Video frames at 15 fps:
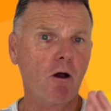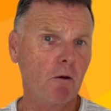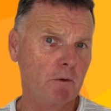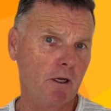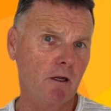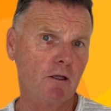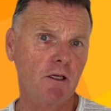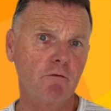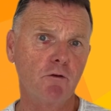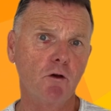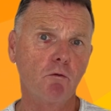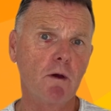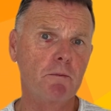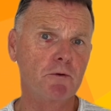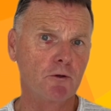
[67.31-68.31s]
I'm going to leave you
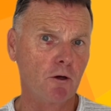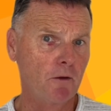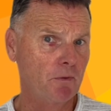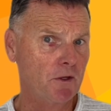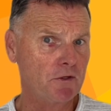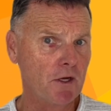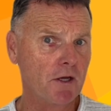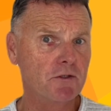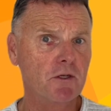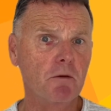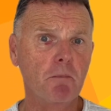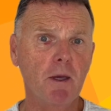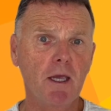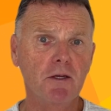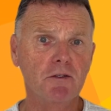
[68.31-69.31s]
a website that does
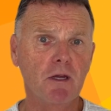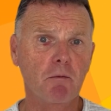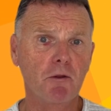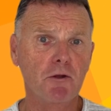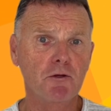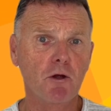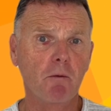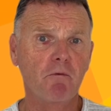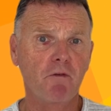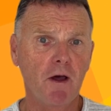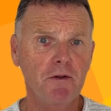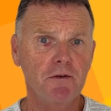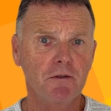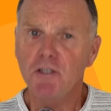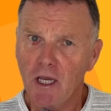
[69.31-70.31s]
compare some of the top
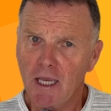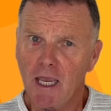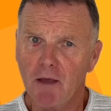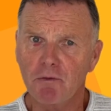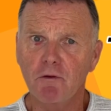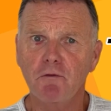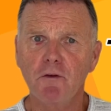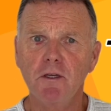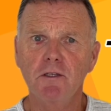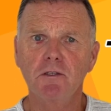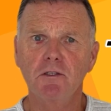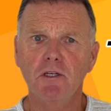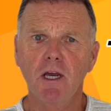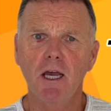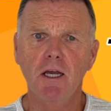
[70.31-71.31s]
funds. Check out the fees
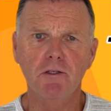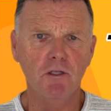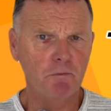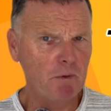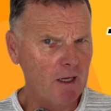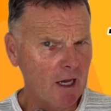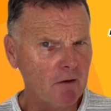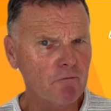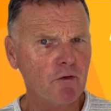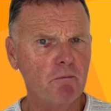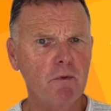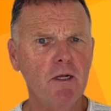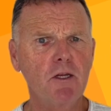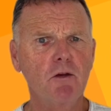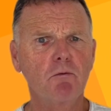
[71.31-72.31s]
and charges, become
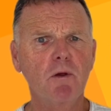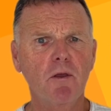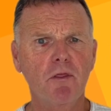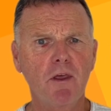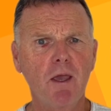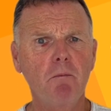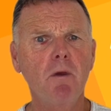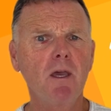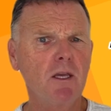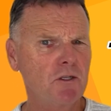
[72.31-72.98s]
familiar with them.